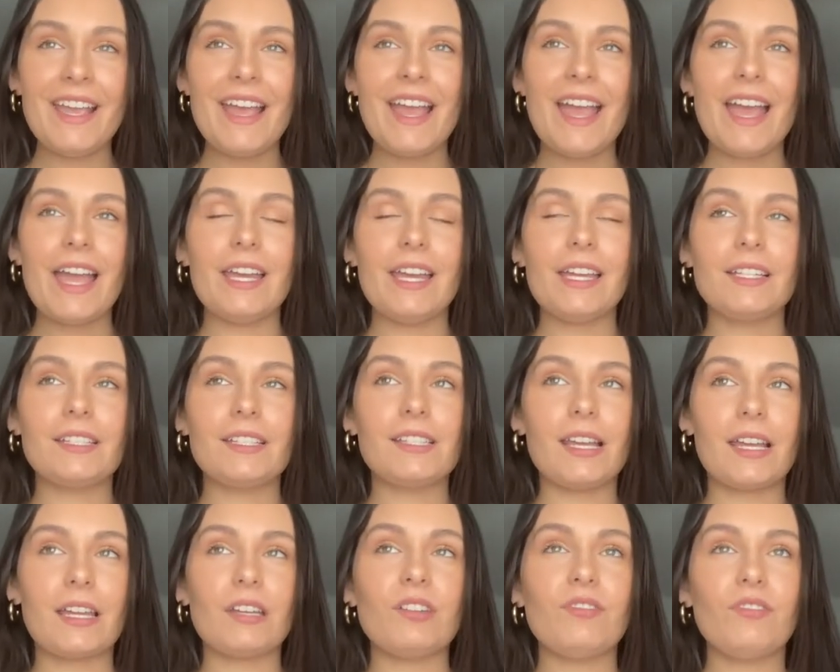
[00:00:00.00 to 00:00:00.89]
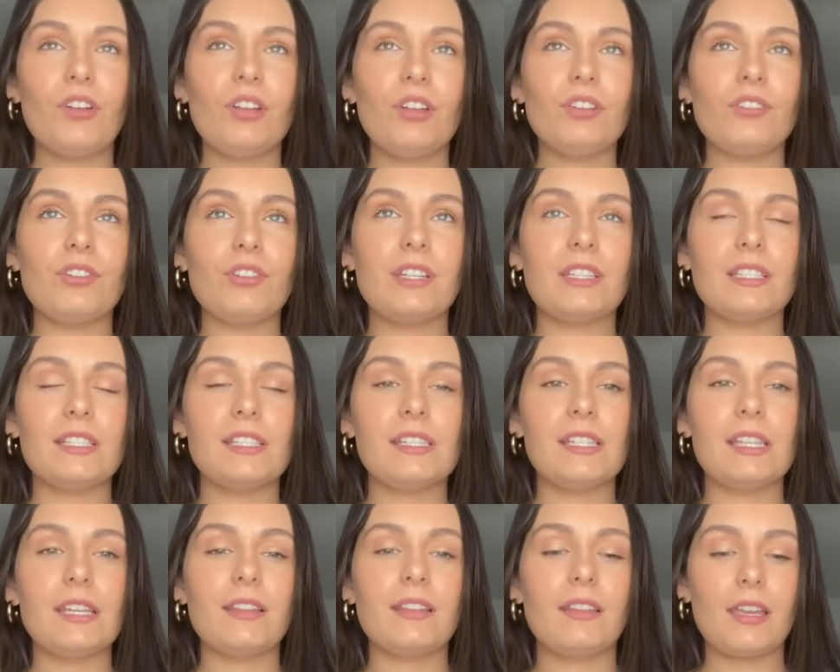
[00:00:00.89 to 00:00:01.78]
And second of all, you can
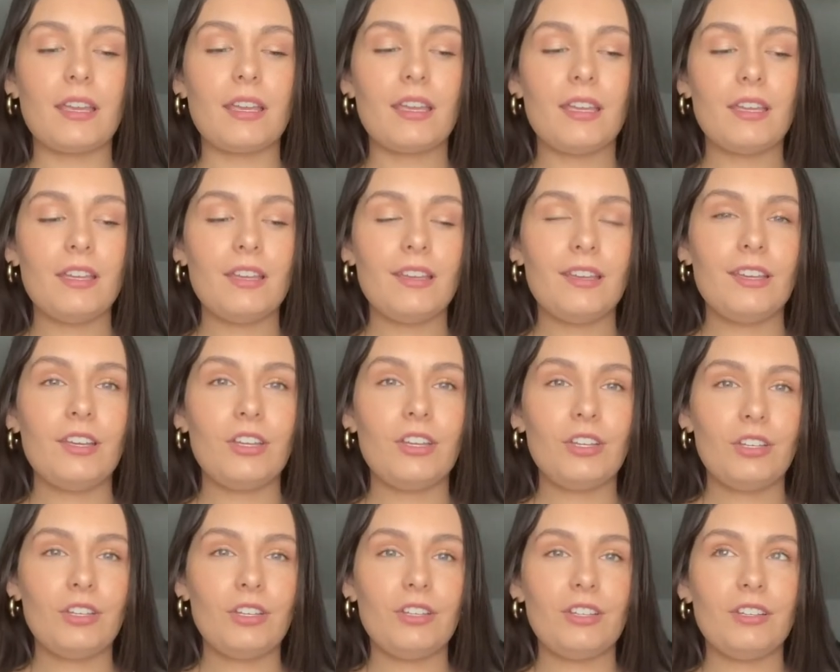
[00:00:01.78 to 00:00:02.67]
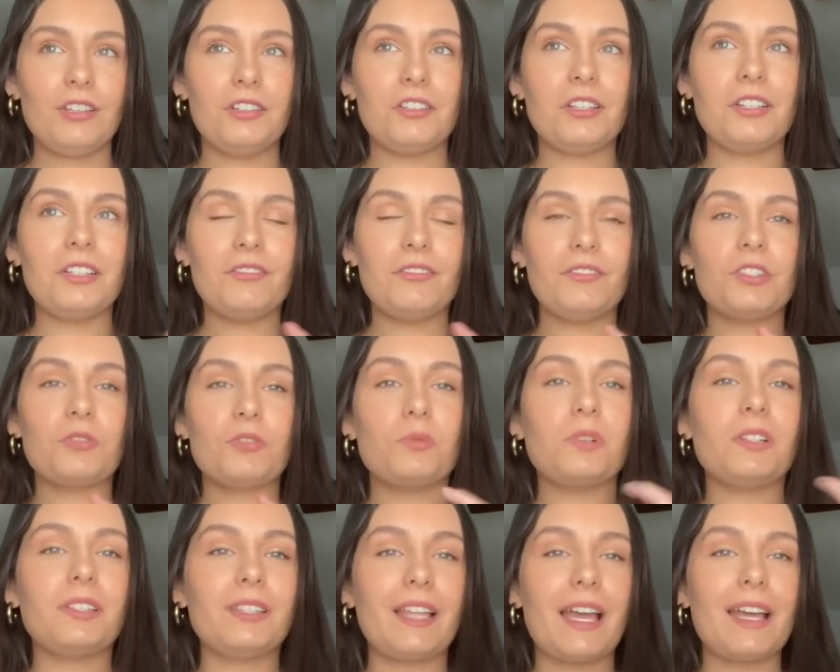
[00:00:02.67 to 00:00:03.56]
see like your
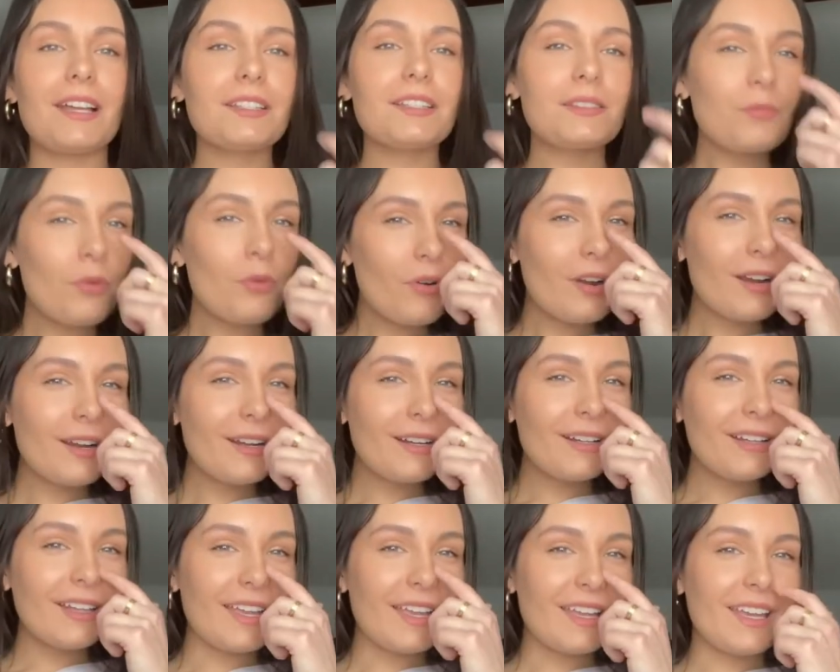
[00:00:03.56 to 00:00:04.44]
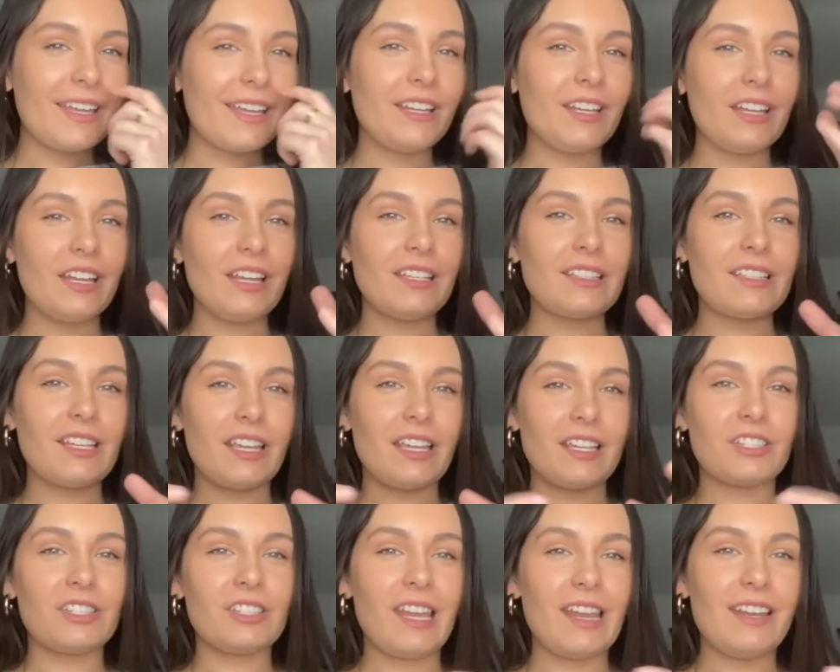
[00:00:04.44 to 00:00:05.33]
individual legs more, like, and it's like
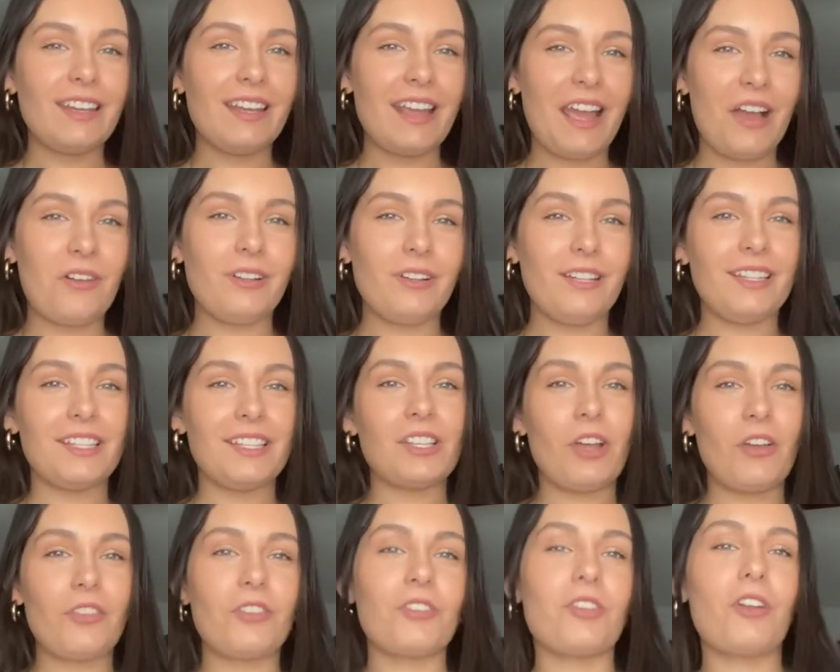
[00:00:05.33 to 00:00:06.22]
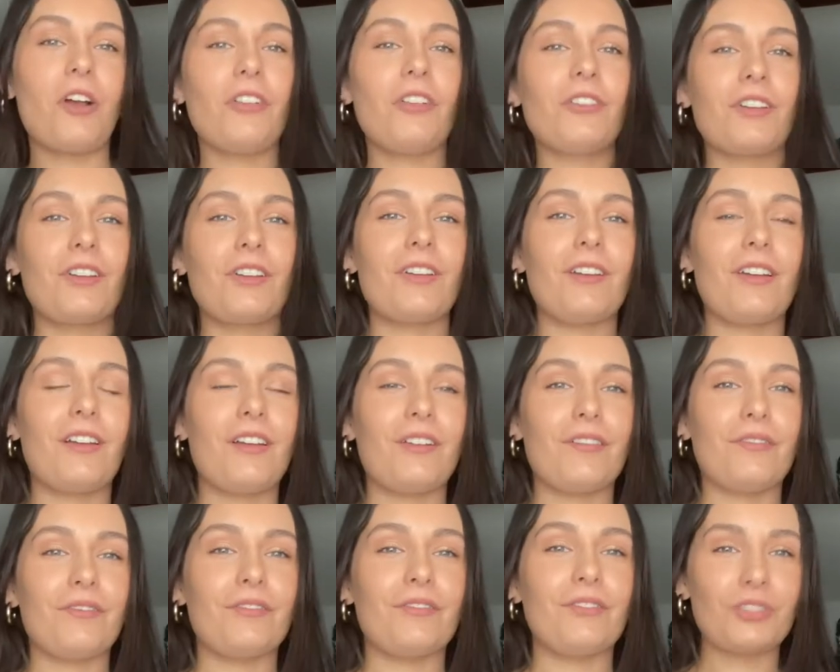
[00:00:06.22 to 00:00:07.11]
standing out in this other color
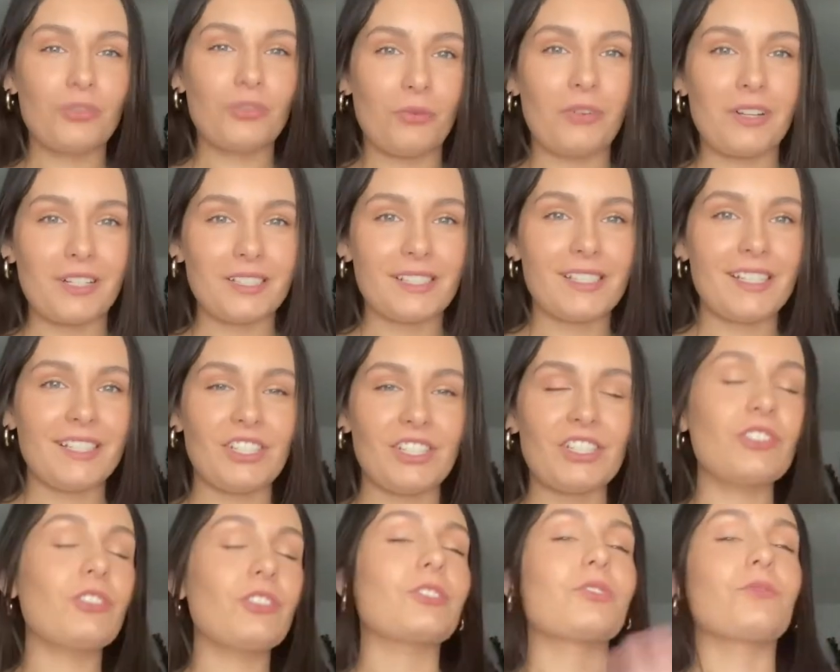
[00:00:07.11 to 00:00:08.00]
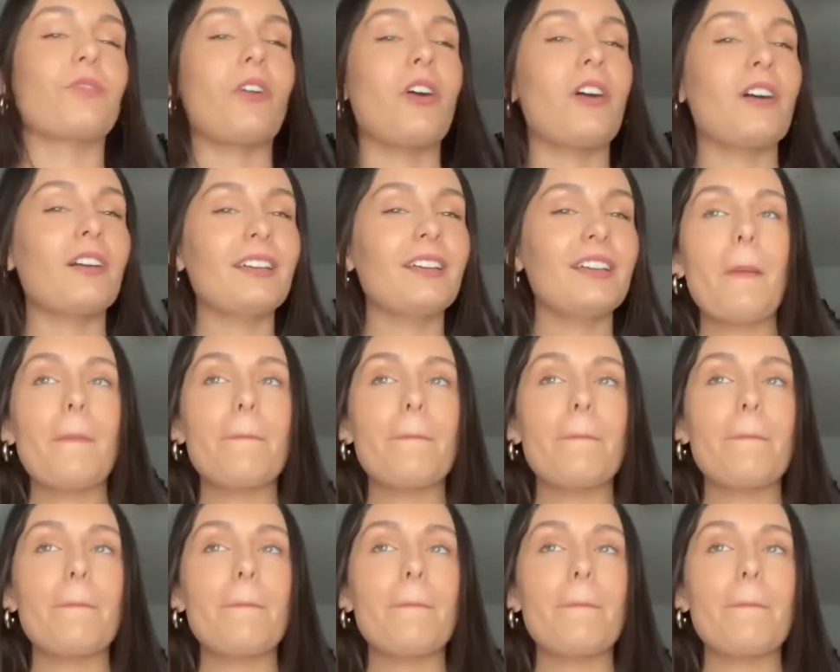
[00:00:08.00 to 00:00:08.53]
of shorts. It just looks wrong.